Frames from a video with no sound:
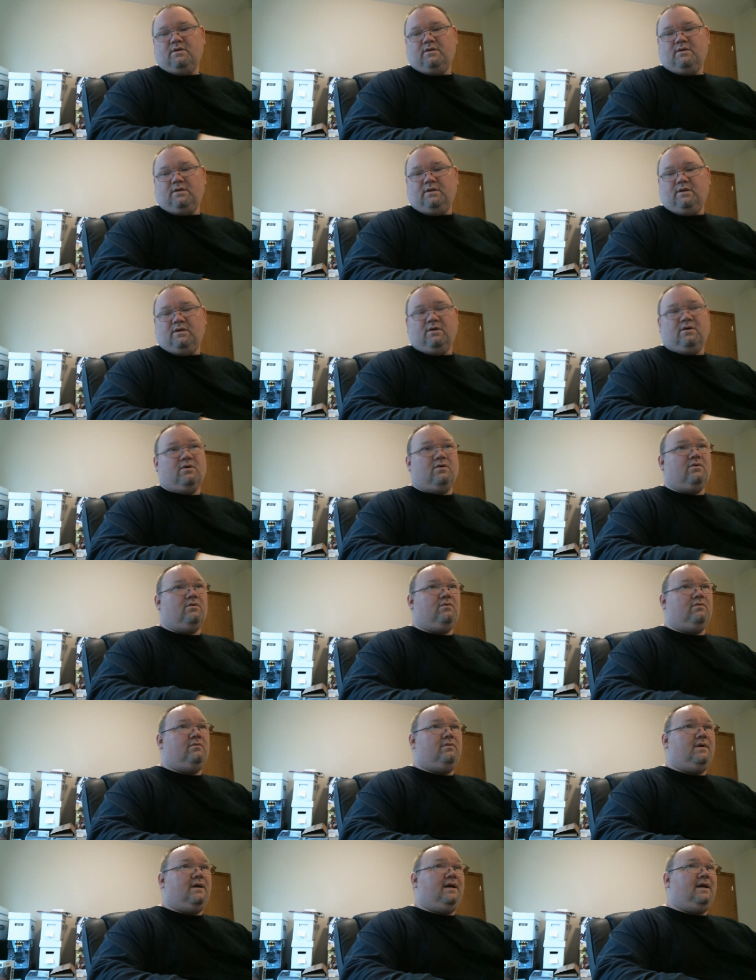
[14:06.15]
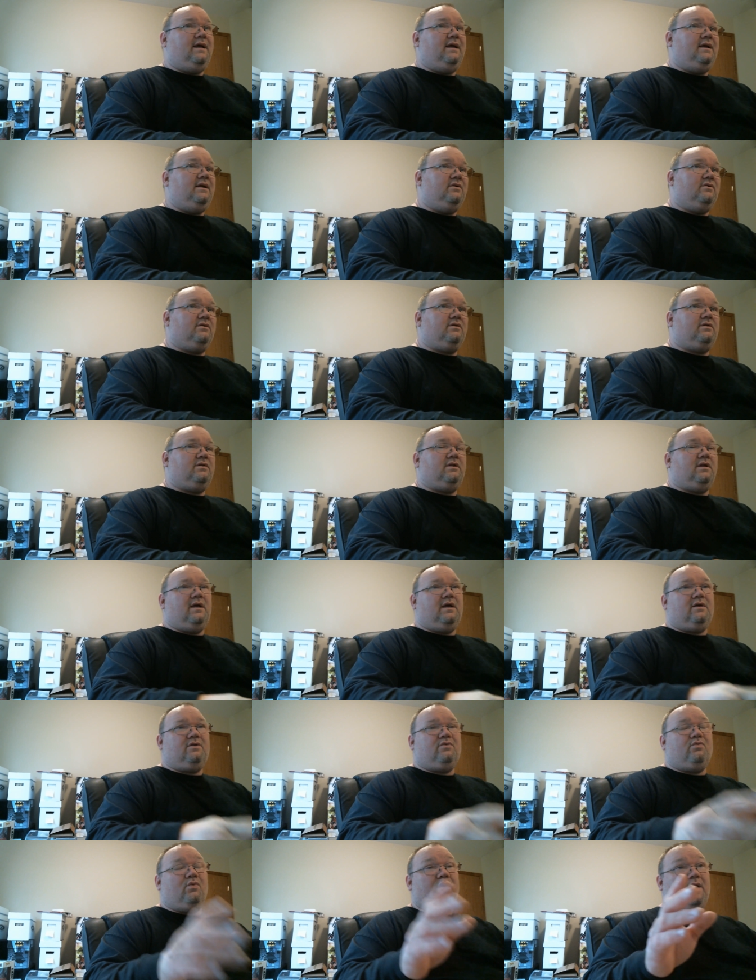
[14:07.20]
you know, eight,
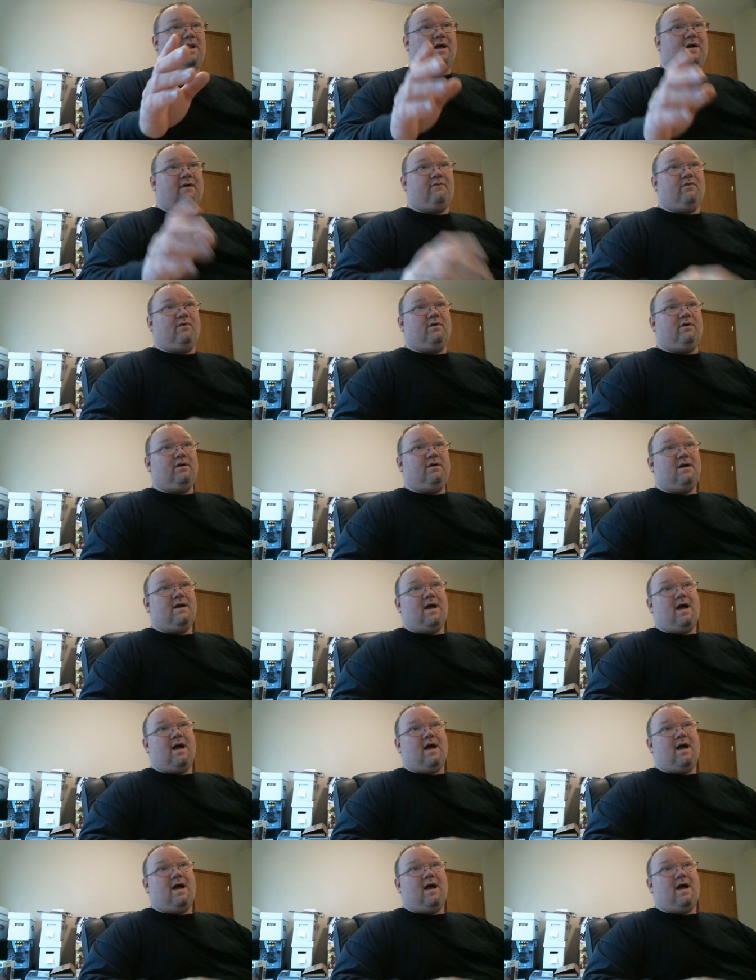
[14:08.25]
six, whatever,